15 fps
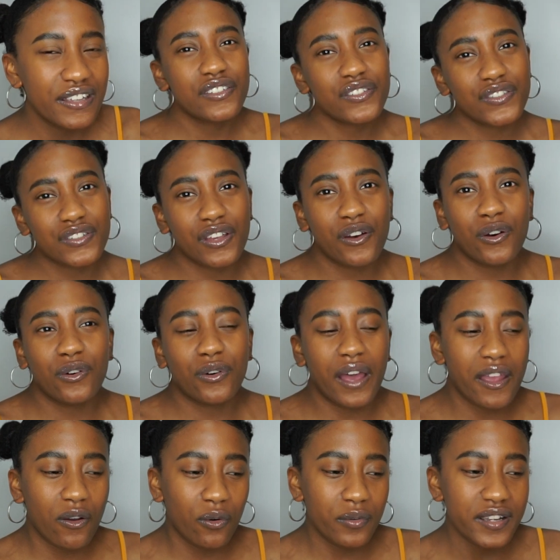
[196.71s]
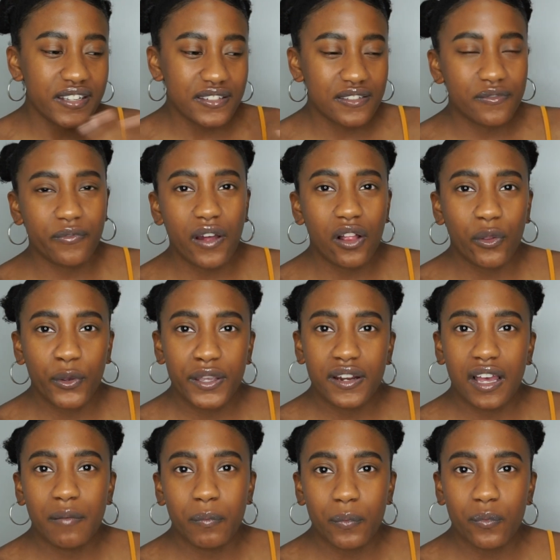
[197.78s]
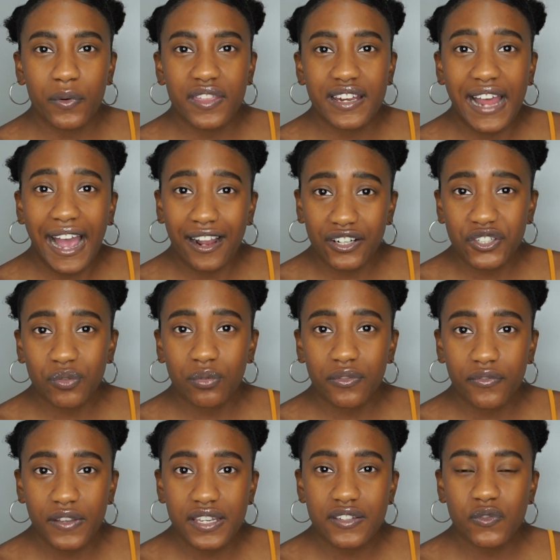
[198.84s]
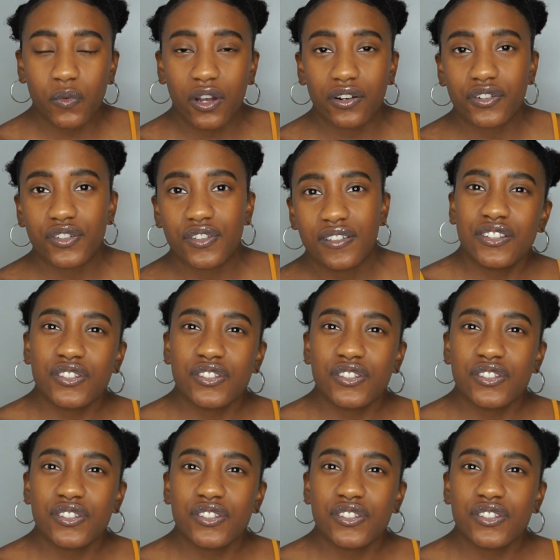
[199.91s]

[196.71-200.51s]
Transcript: So I always follow it up with an actual face wash.